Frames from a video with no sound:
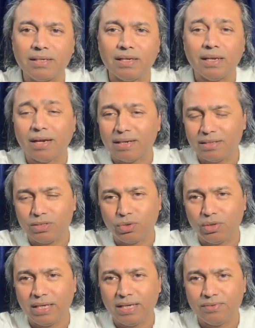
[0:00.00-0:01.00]
learn to
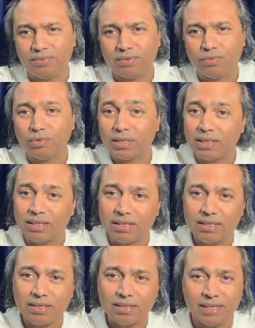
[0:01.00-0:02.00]
live with
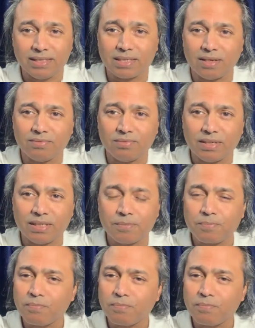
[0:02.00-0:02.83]
discomfort.